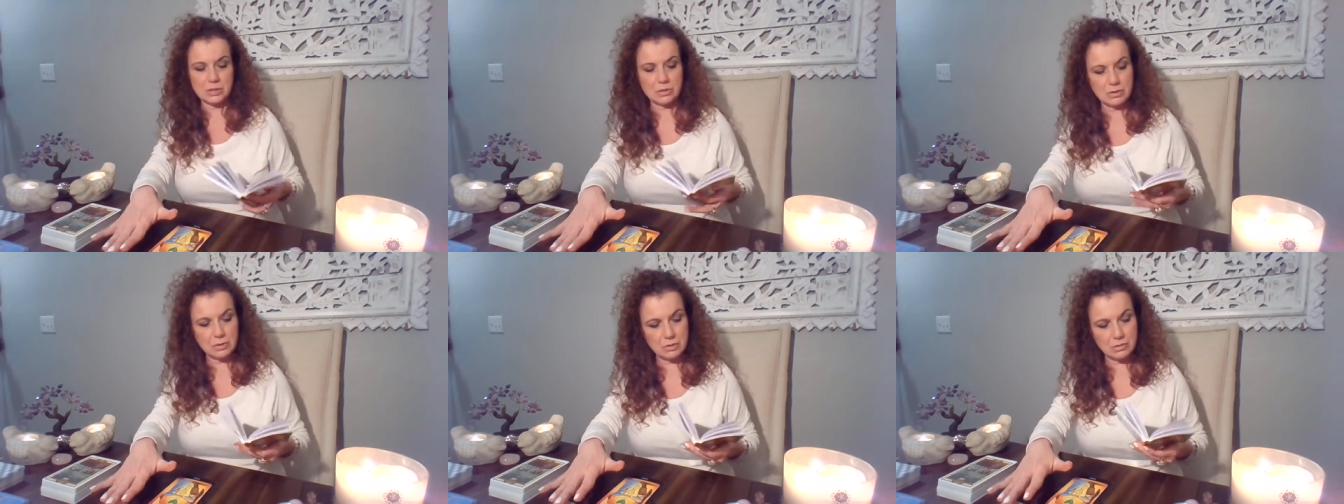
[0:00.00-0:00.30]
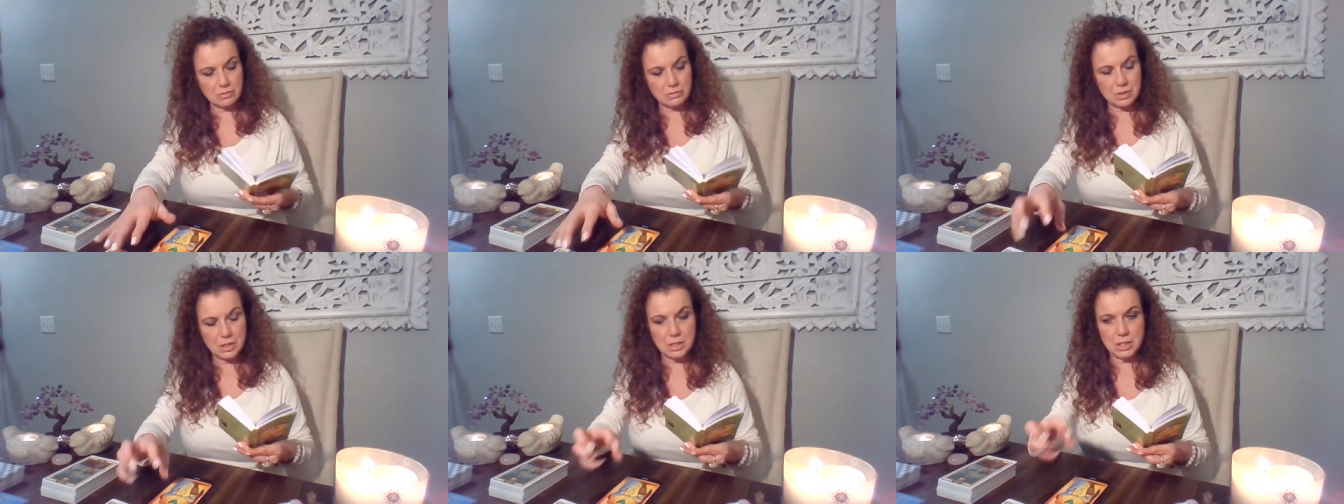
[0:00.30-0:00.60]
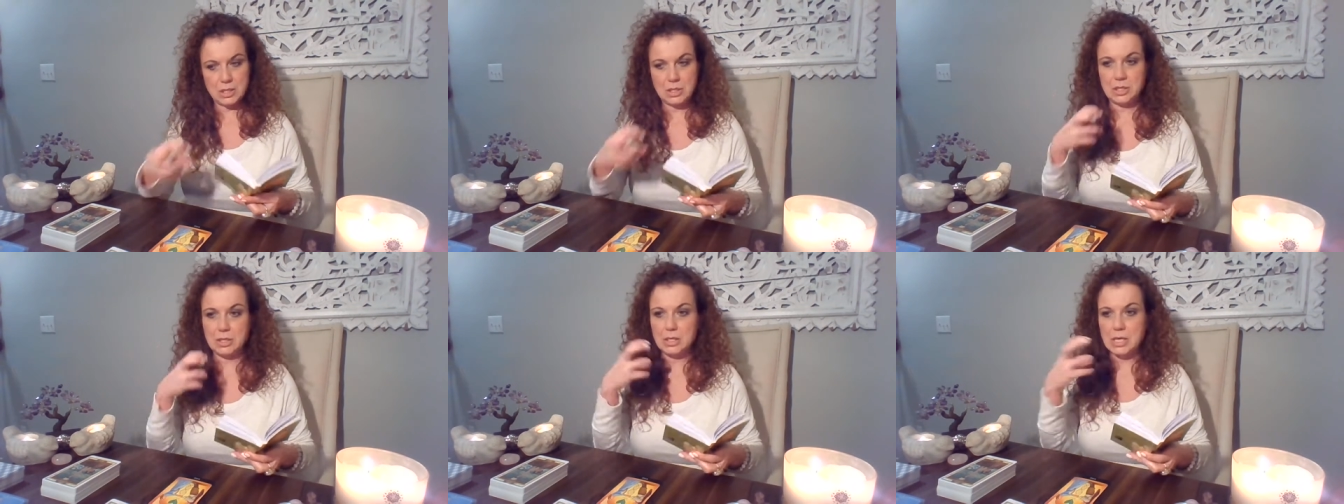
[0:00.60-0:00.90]
or
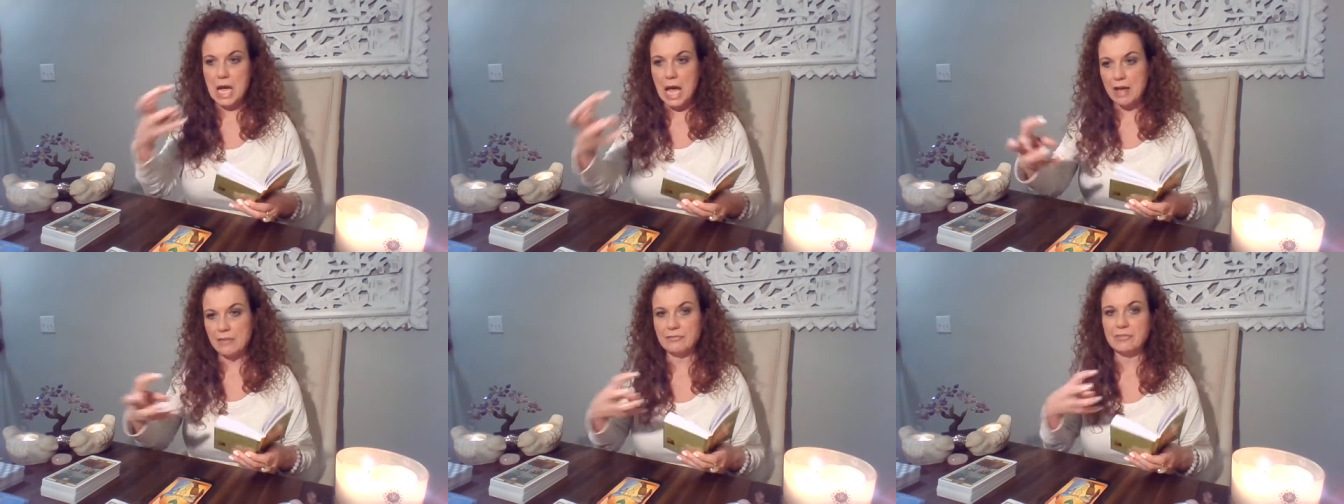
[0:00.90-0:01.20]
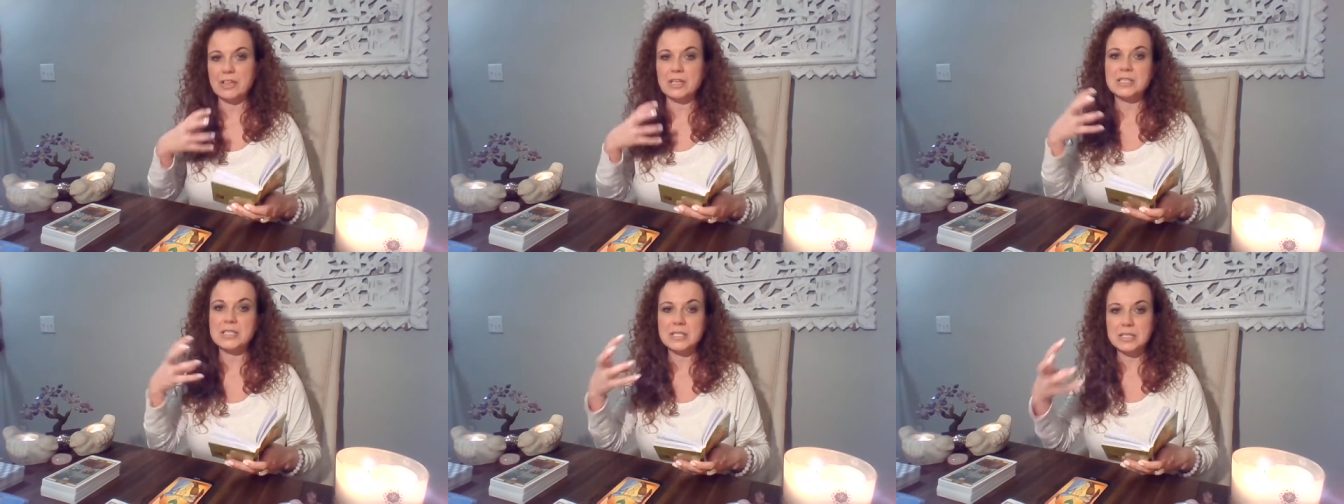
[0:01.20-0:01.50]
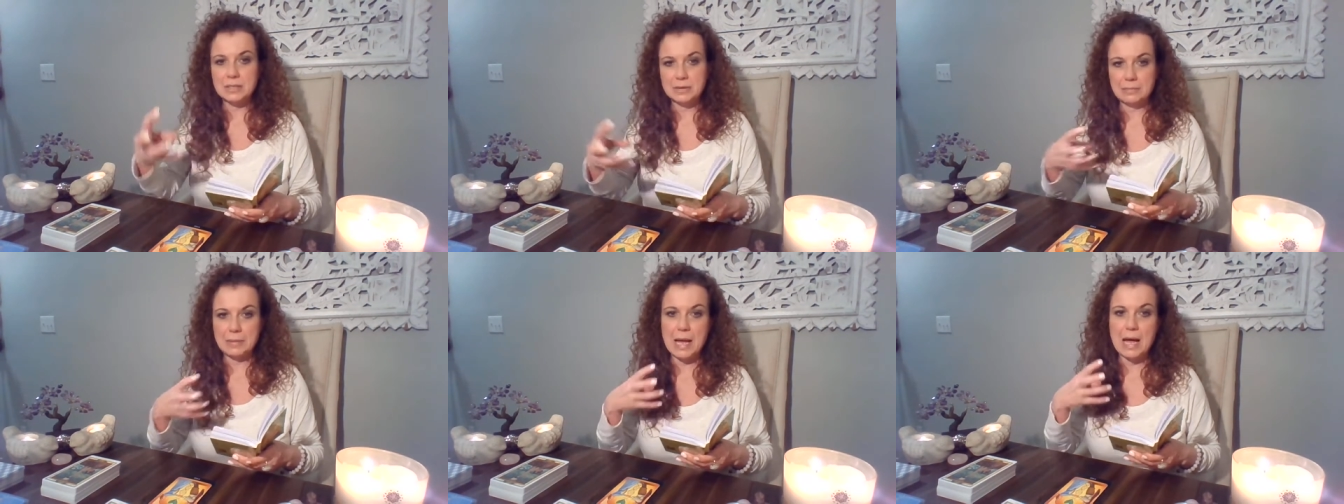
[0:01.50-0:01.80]
the conflict
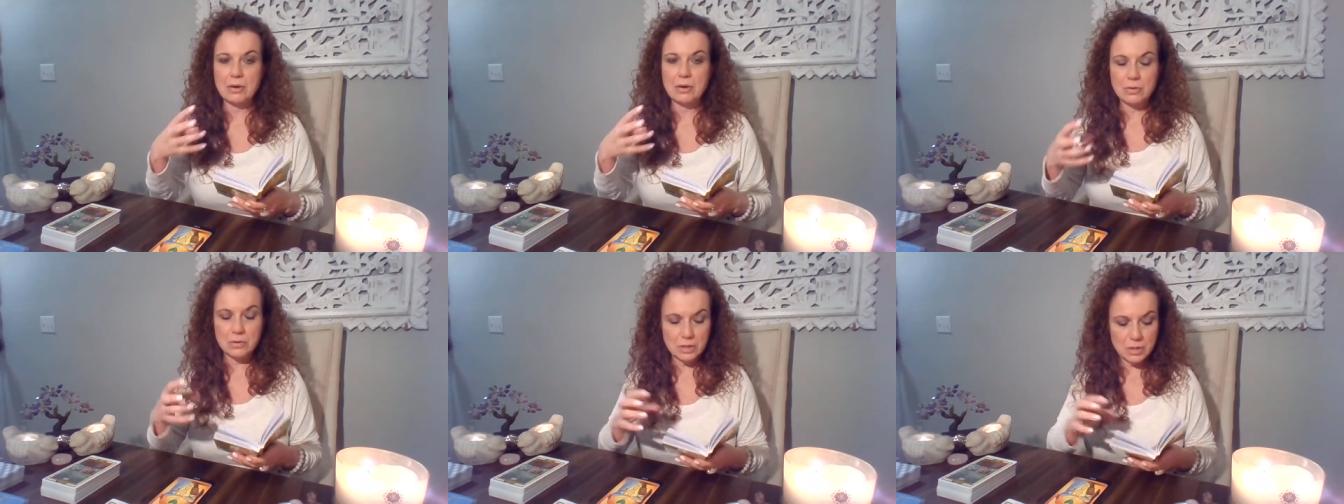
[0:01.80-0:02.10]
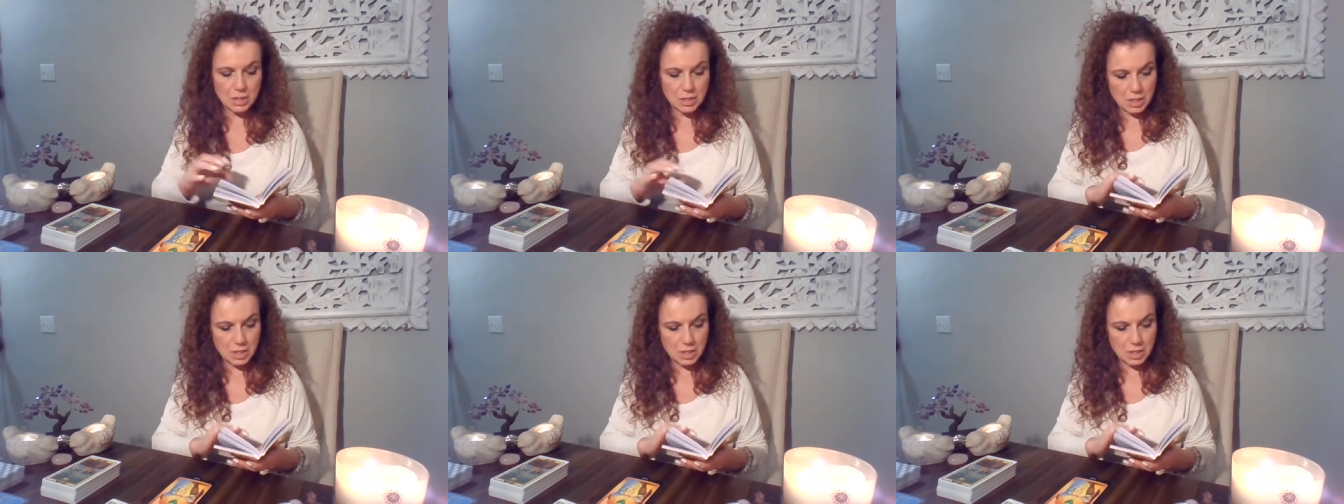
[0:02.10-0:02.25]
is about.